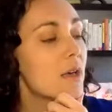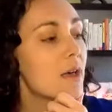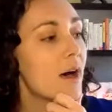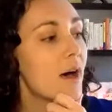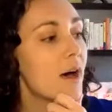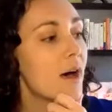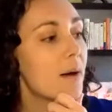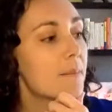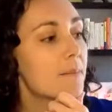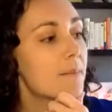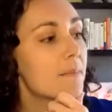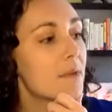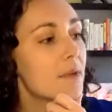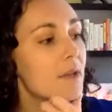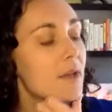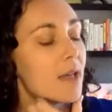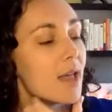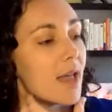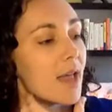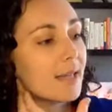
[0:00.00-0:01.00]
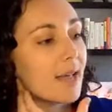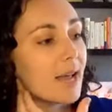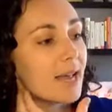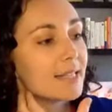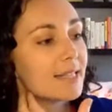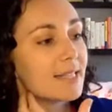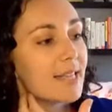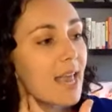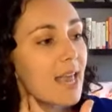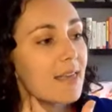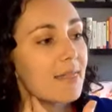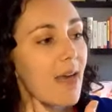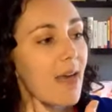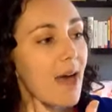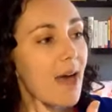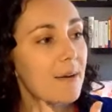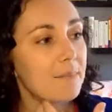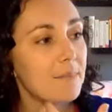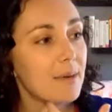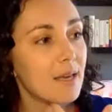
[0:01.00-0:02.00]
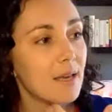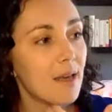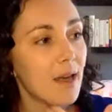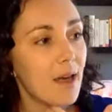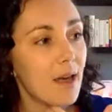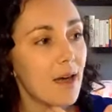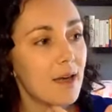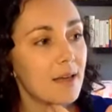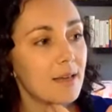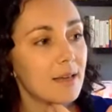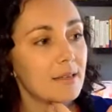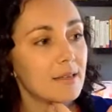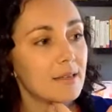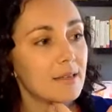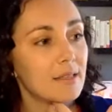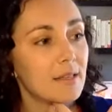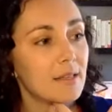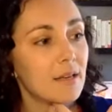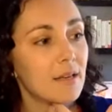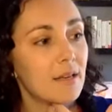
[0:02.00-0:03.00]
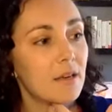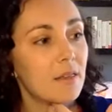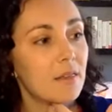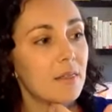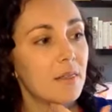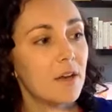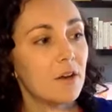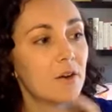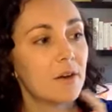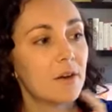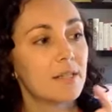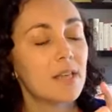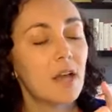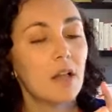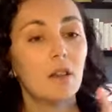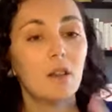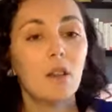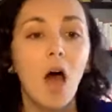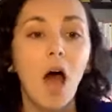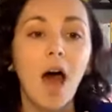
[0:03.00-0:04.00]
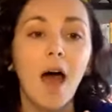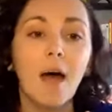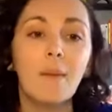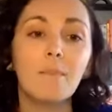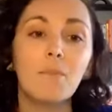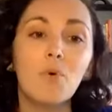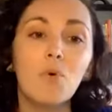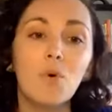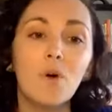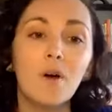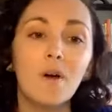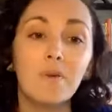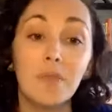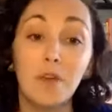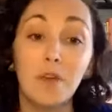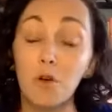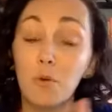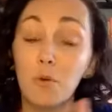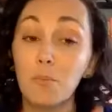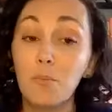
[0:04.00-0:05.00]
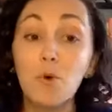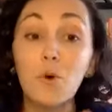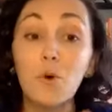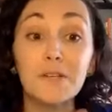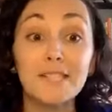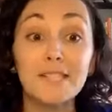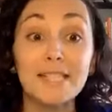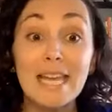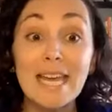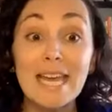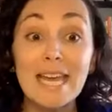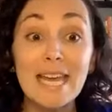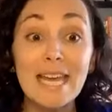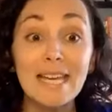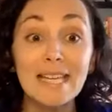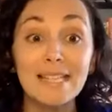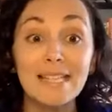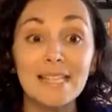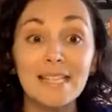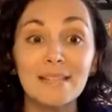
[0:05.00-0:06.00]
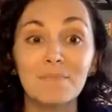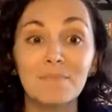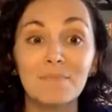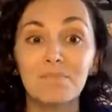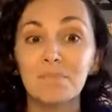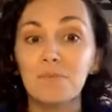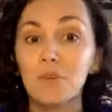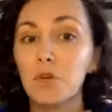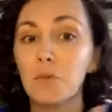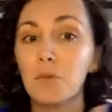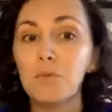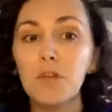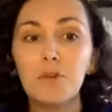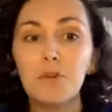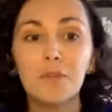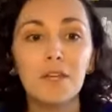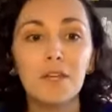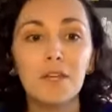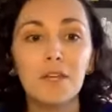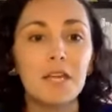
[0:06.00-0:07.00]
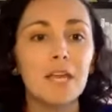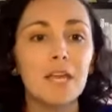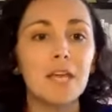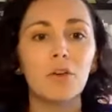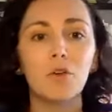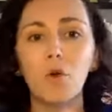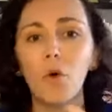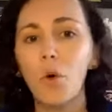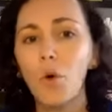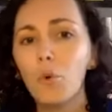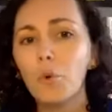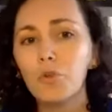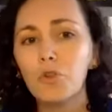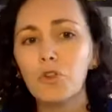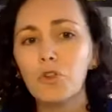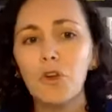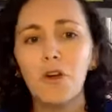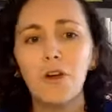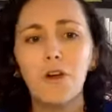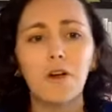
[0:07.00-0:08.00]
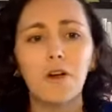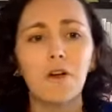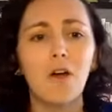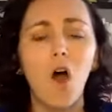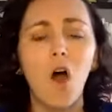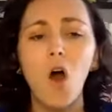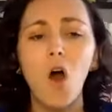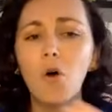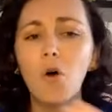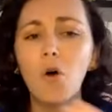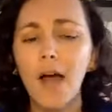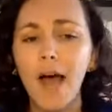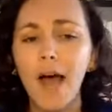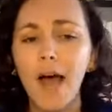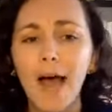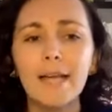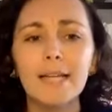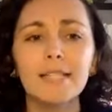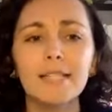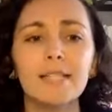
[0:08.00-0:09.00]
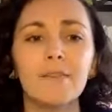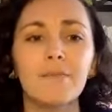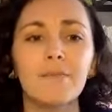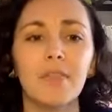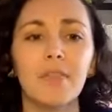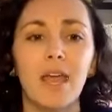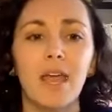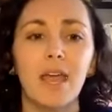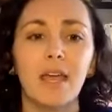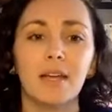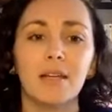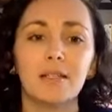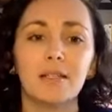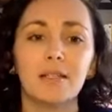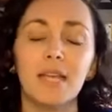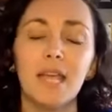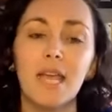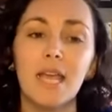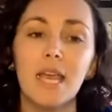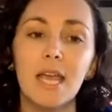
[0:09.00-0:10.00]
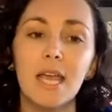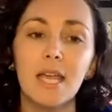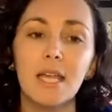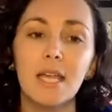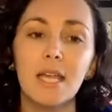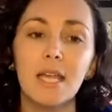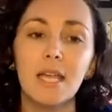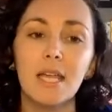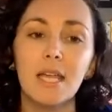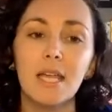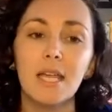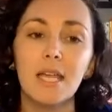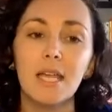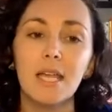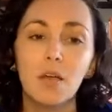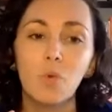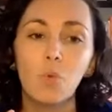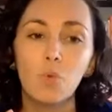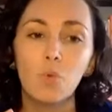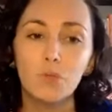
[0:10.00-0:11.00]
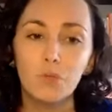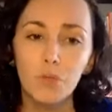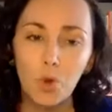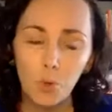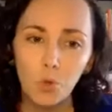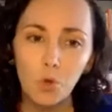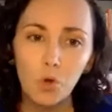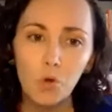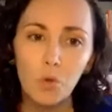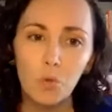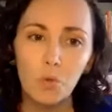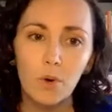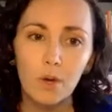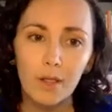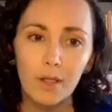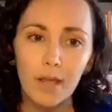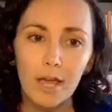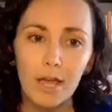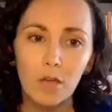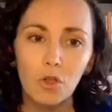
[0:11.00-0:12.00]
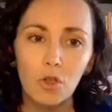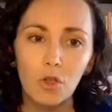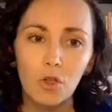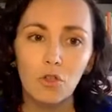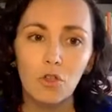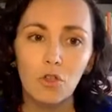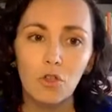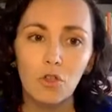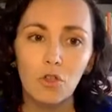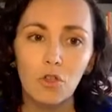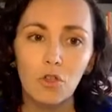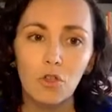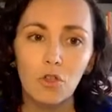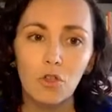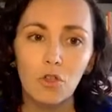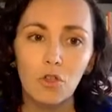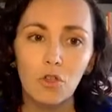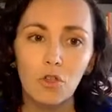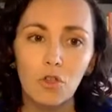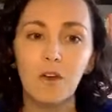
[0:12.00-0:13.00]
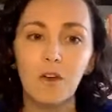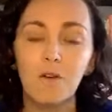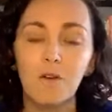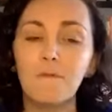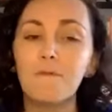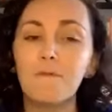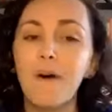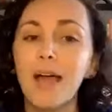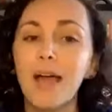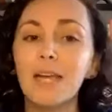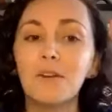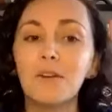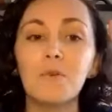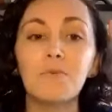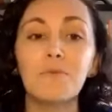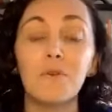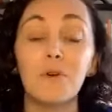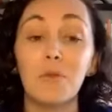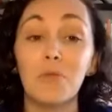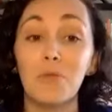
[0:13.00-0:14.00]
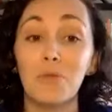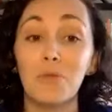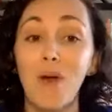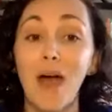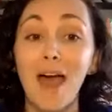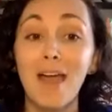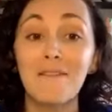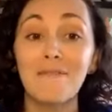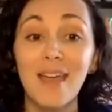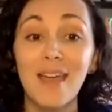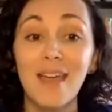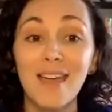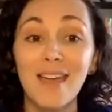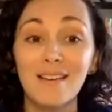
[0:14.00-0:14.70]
And I say that because there are more C's: community, culture, all kinds of things in social relationships that are vital for thriving.